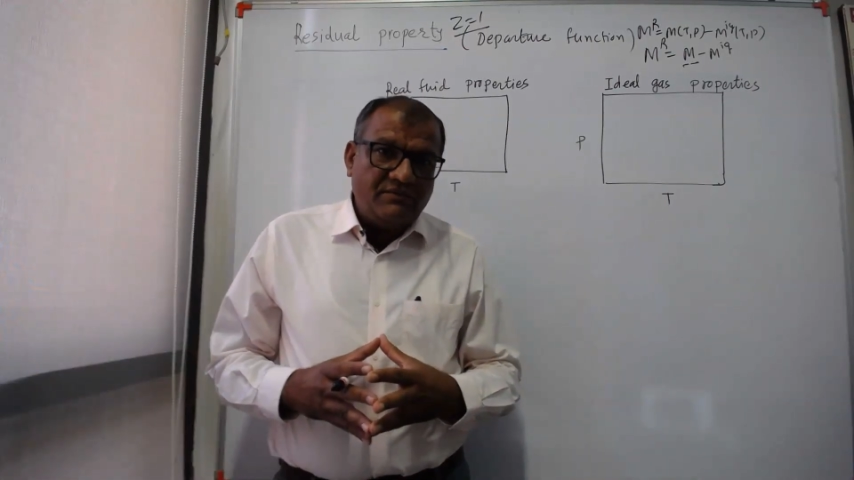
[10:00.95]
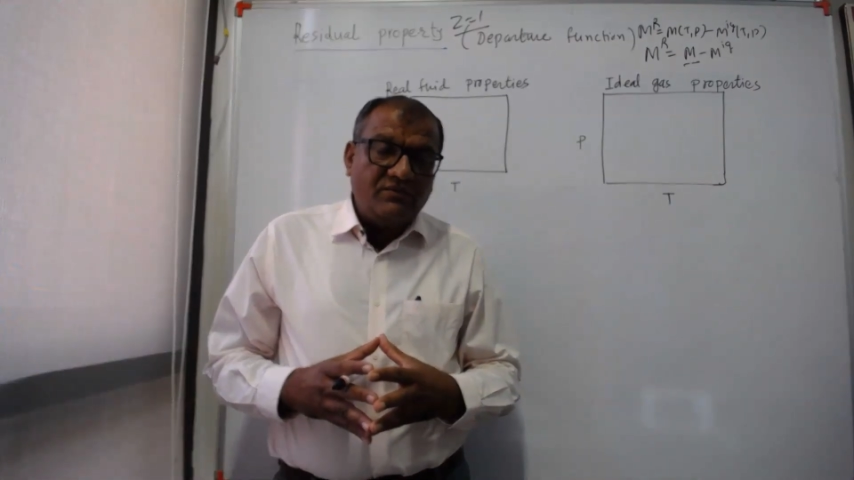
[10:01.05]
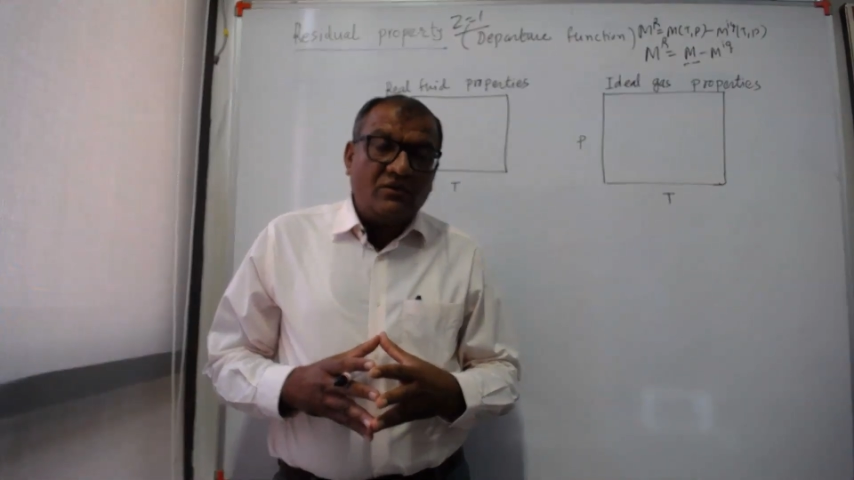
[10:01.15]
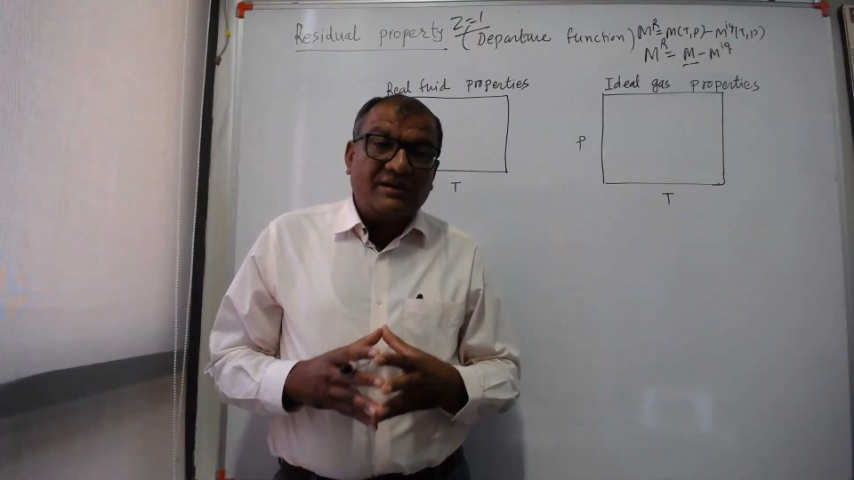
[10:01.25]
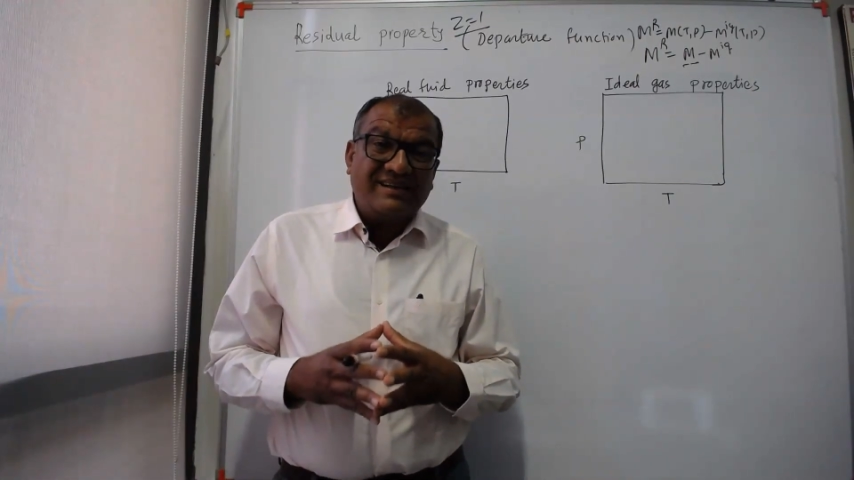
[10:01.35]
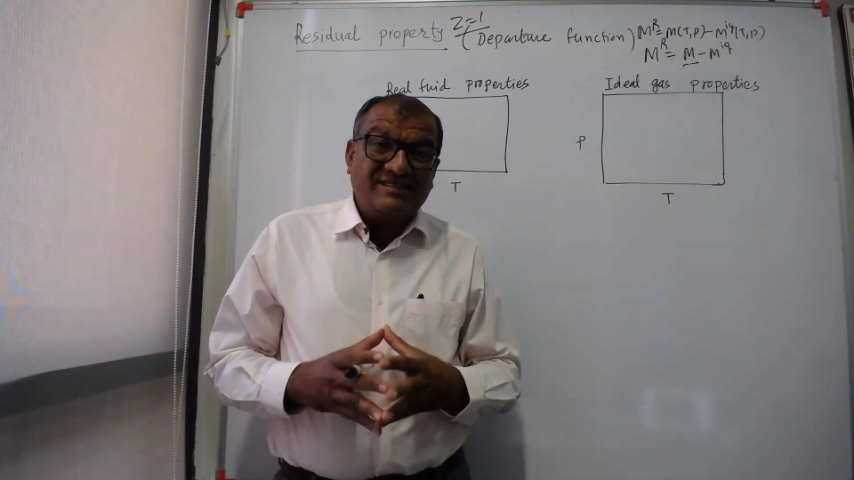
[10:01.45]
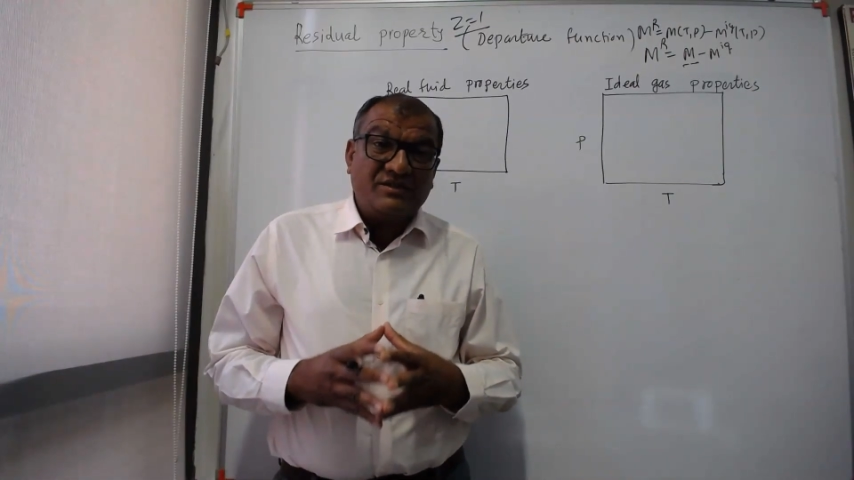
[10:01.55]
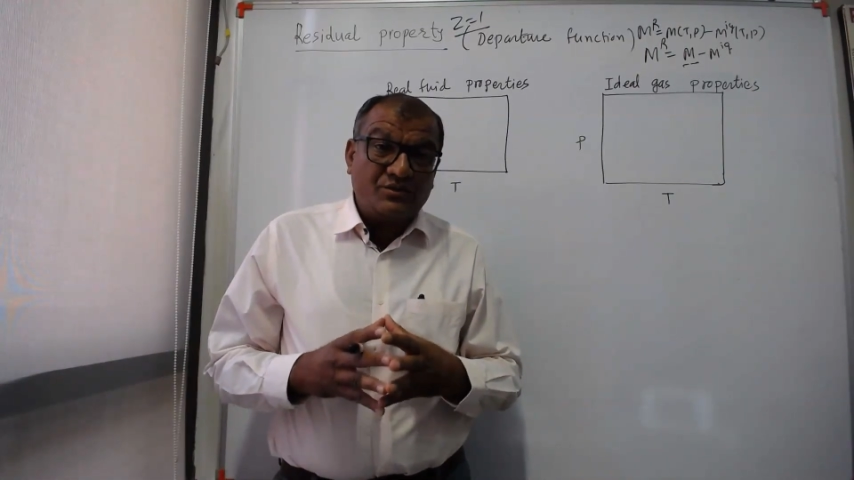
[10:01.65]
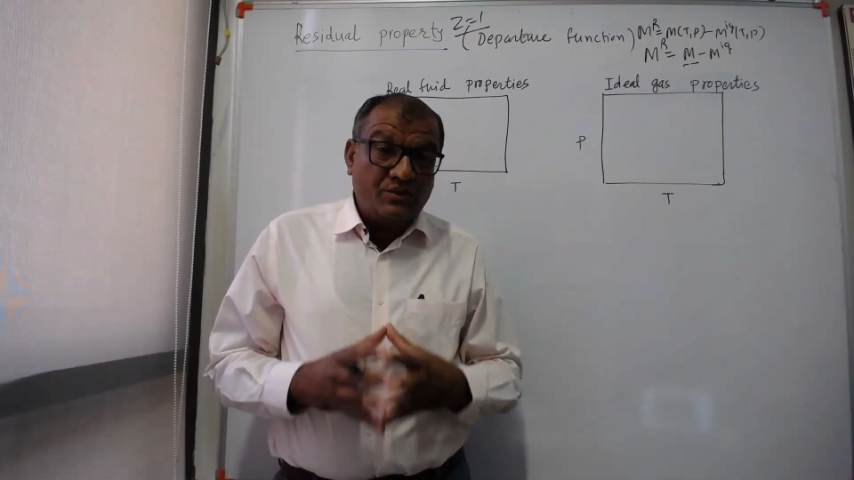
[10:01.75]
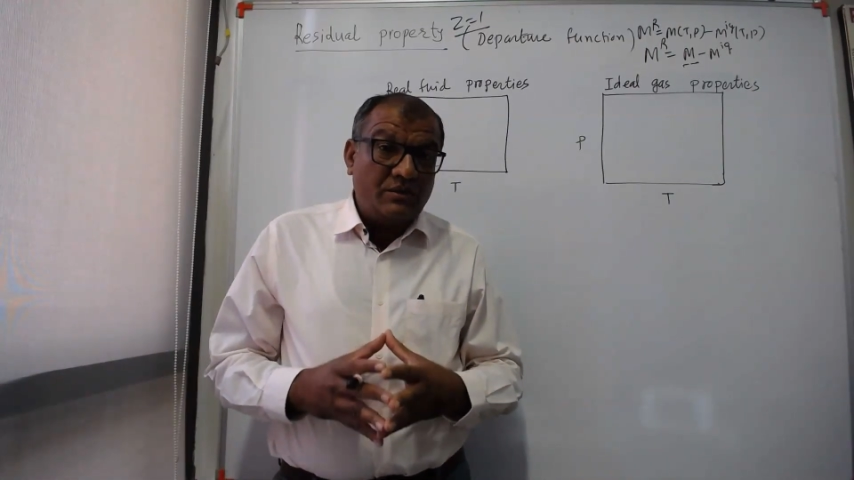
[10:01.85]
for
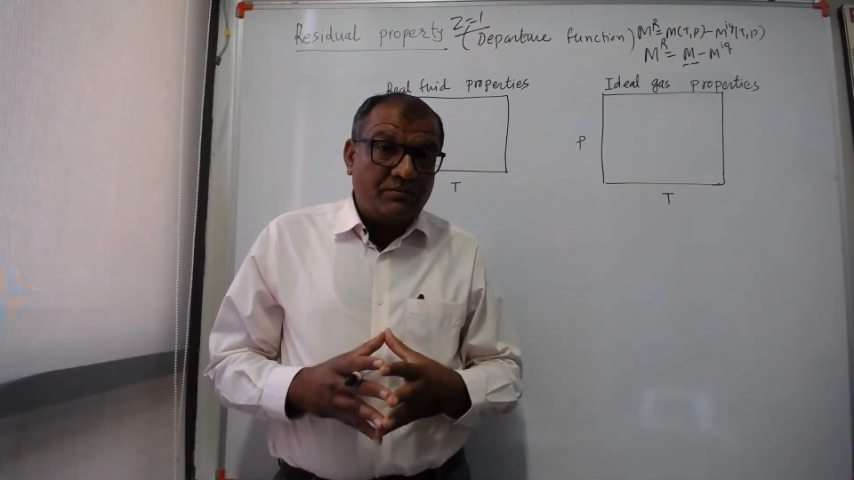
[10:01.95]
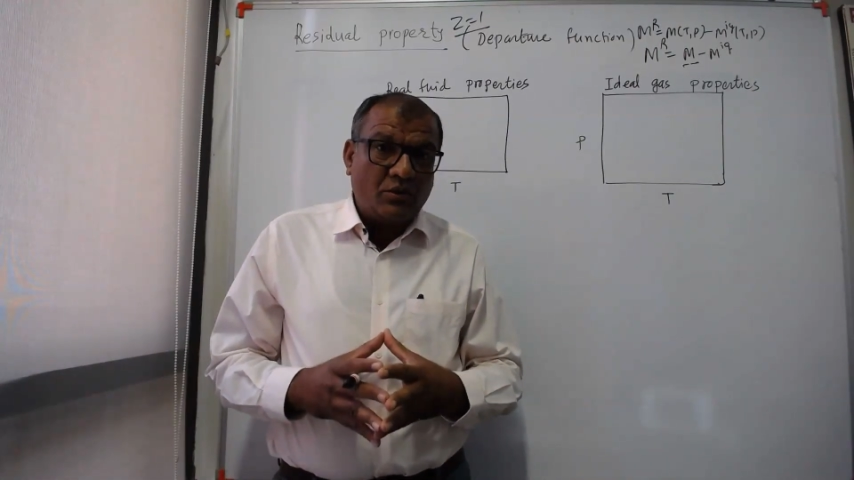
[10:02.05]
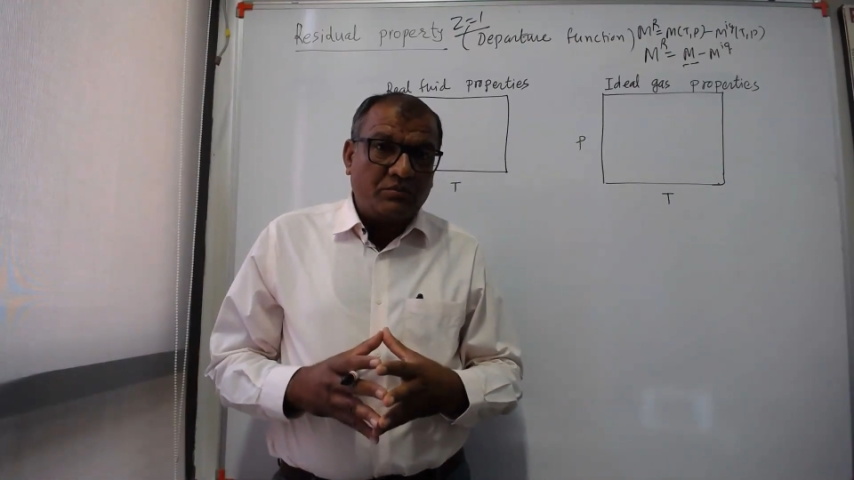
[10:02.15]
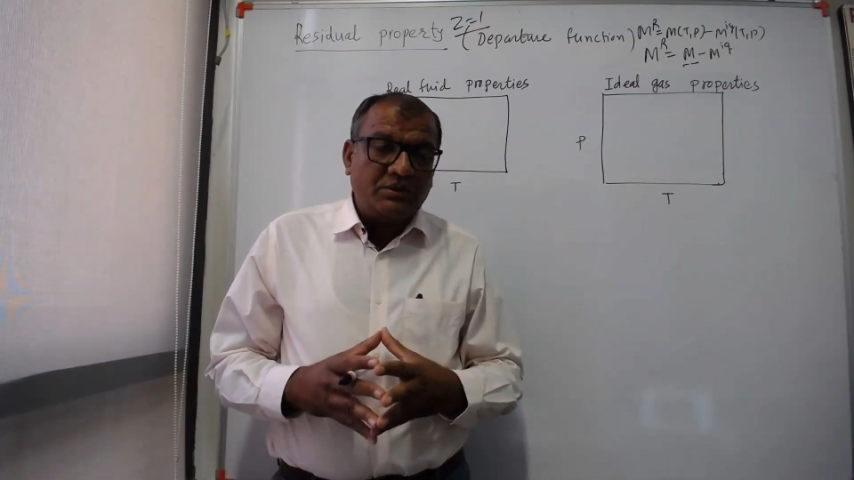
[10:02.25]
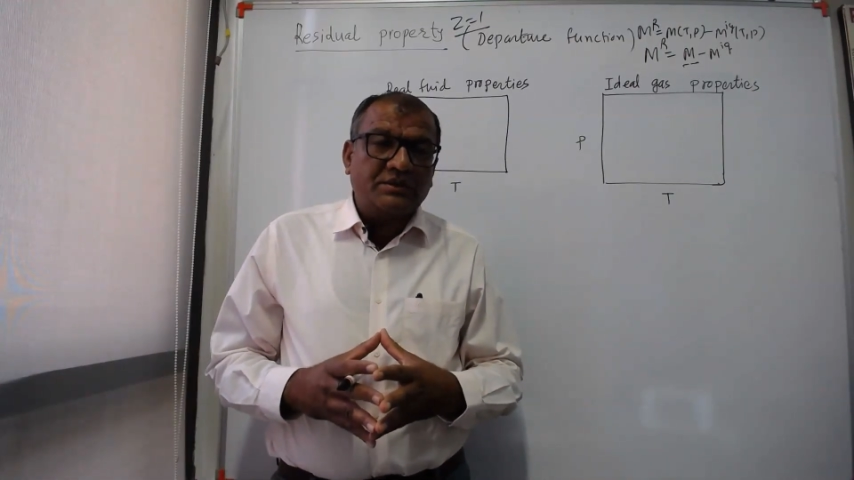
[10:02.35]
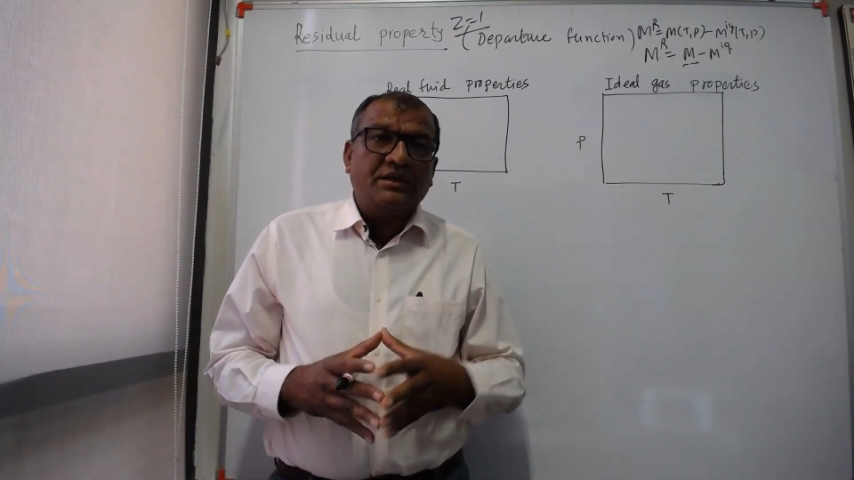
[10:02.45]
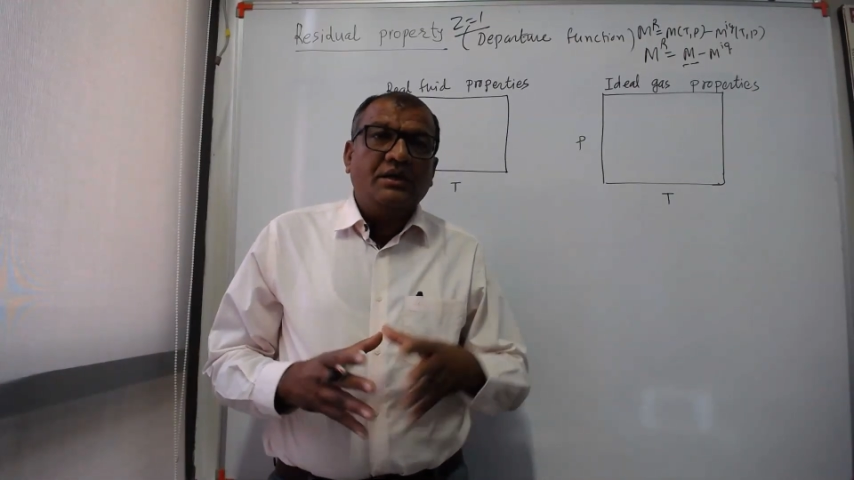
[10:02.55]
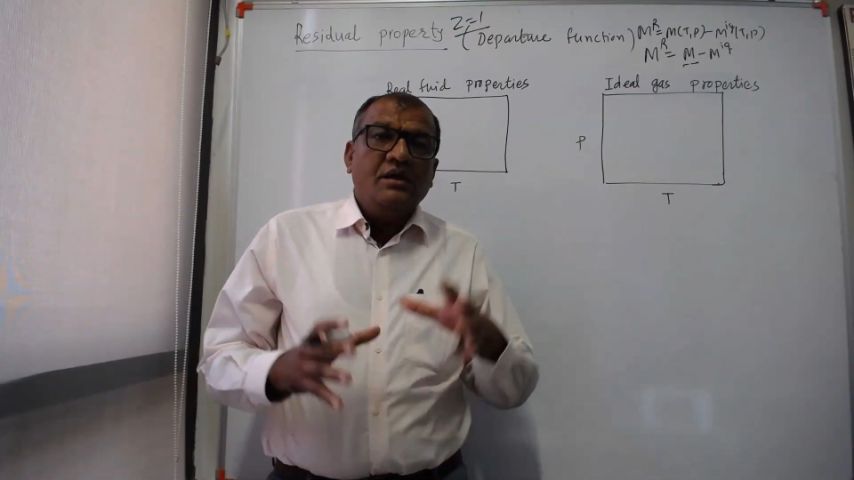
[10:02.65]
residual property,